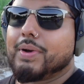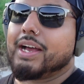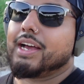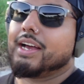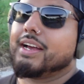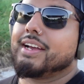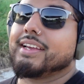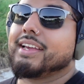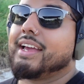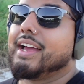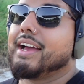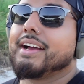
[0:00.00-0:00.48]
I,
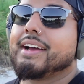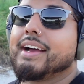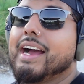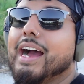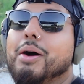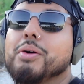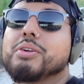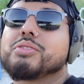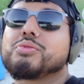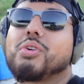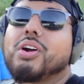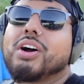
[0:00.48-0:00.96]
yeah, I
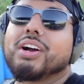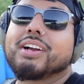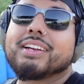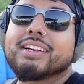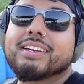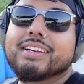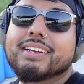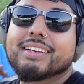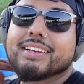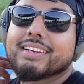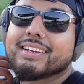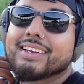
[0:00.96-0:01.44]
was wrong.
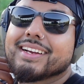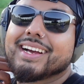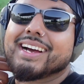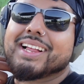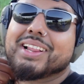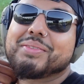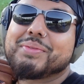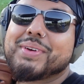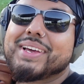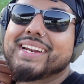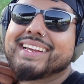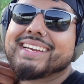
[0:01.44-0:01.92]
I'll
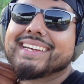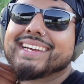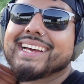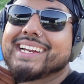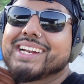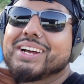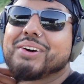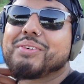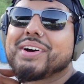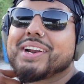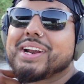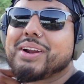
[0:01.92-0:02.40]
admit it. I
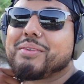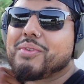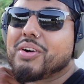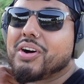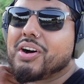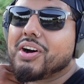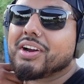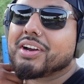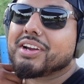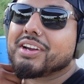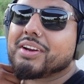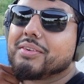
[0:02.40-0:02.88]
know when I'm
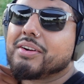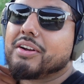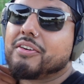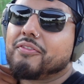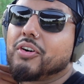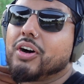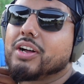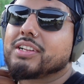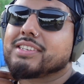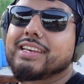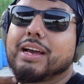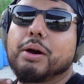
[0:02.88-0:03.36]
wrong, when I'm
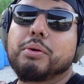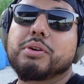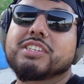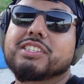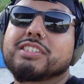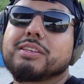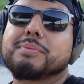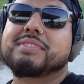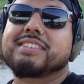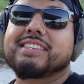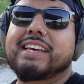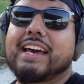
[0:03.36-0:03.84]
faulty. I was
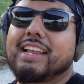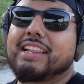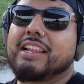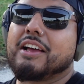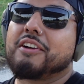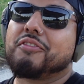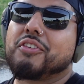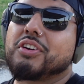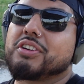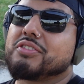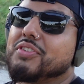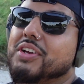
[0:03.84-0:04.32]
just upset in
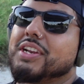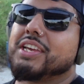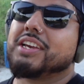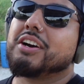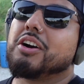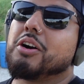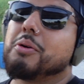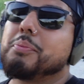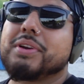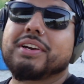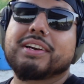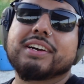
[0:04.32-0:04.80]
that first
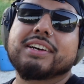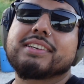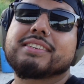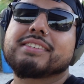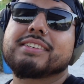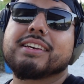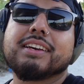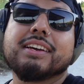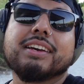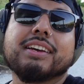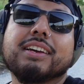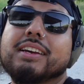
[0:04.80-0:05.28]
video because
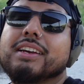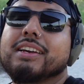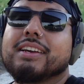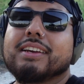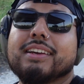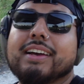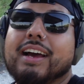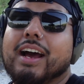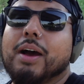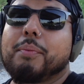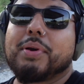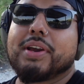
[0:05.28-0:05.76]

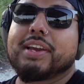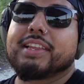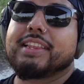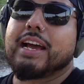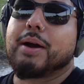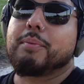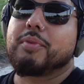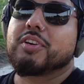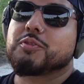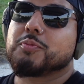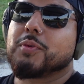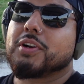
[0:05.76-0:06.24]
I paid
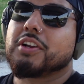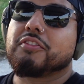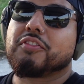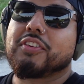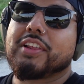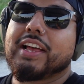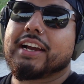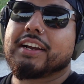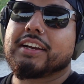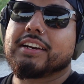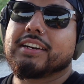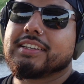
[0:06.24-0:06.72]
that much money for
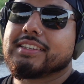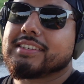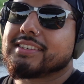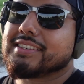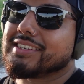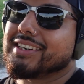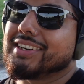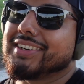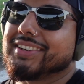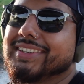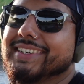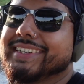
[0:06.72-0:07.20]
that gun.
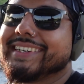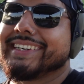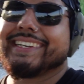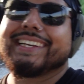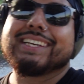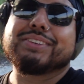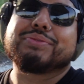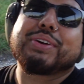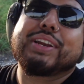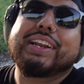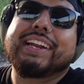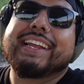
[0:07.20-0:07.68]
So it
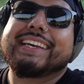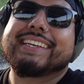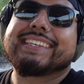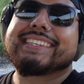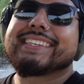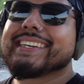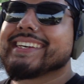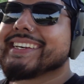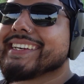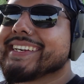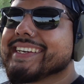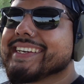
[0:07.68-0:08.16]
is what it is.
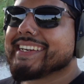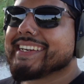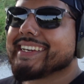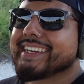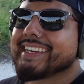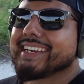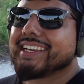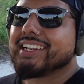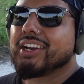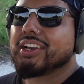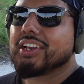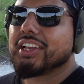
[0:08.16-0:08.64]

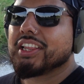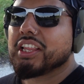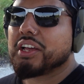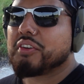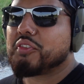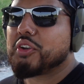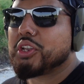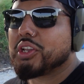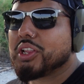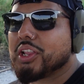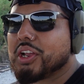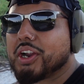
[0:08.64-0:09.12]
You know, you live
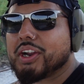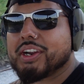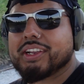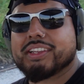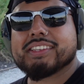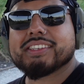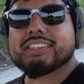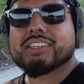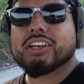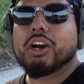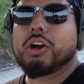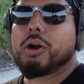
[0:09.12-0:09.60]
and you learn.
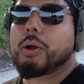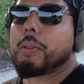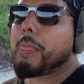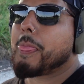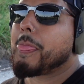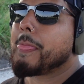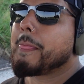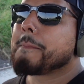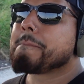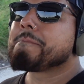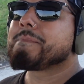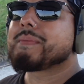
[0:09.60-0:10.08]
So
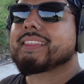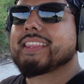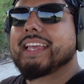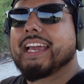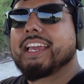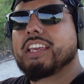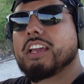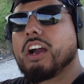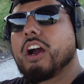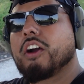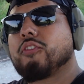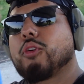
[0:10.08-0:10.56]

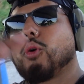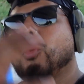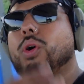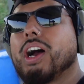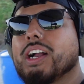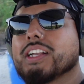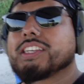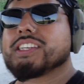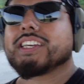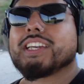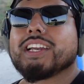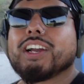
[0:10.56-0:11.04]
thank y'all for
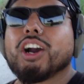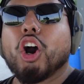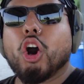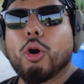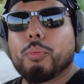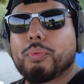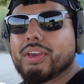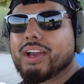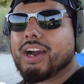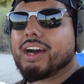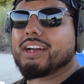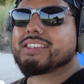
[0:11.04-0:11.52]
watching.
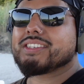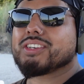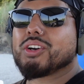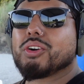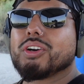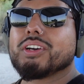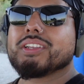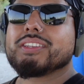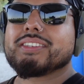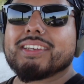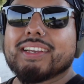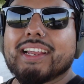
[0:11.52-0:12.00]
Hope y'all
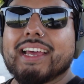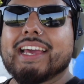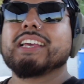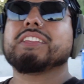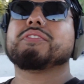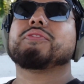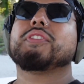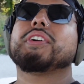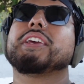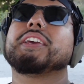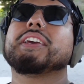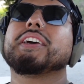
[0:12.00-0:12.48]
enjoyed today's
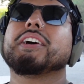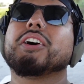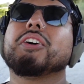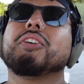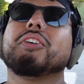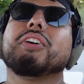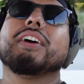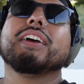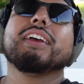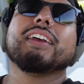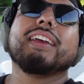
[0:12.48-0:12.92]
video.